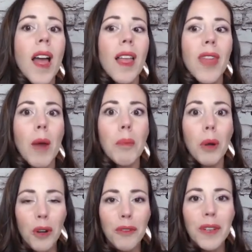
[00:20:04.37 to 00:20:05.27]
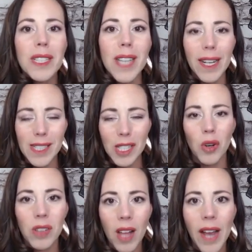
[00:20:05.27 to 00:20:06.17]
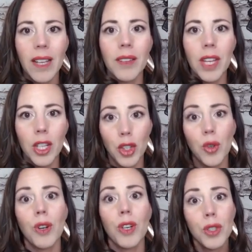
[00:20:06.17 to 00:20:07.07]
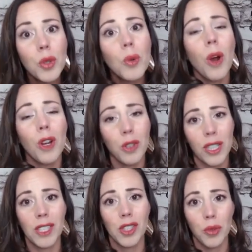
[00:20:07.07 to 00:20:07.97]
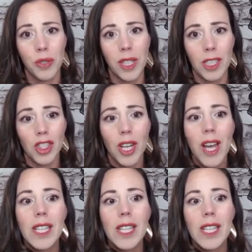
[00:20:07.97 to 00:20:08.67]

that perfect ideal client that you are looking to reach.